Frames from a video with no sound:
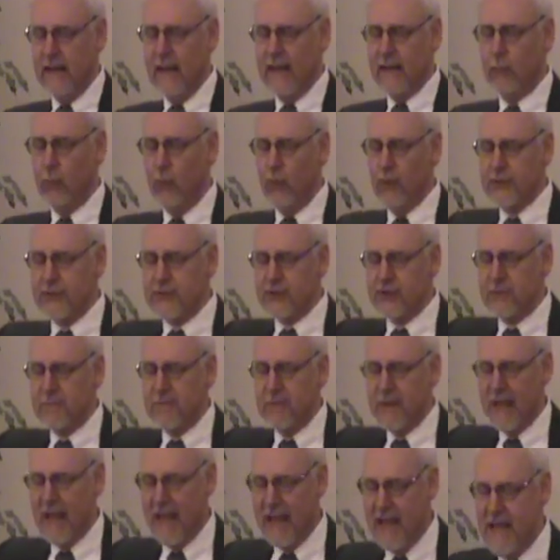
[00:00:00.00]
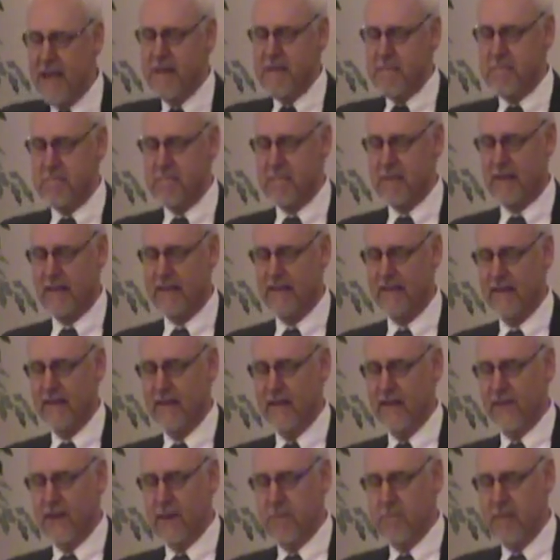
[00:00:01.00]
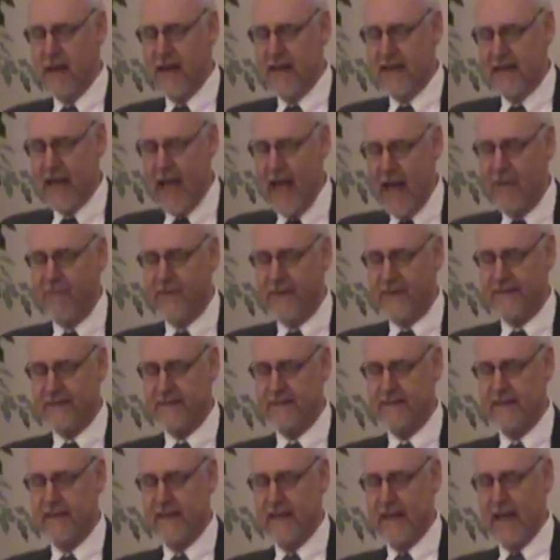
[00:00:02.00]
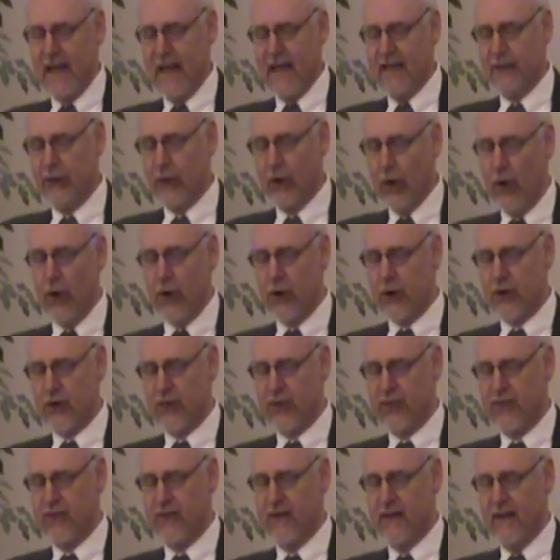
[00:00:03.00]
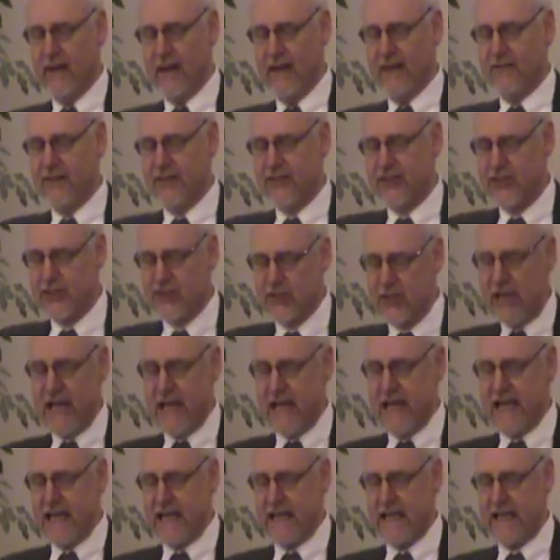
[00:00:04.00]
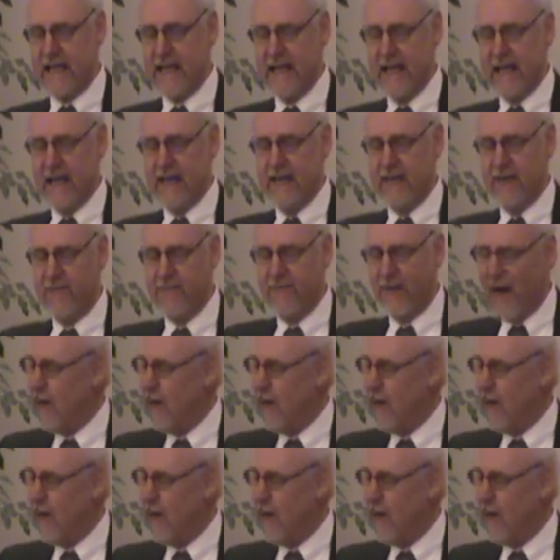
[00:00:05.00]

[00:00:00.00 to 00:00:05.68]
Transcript: and worship Him that made heaven and earth and the sea and the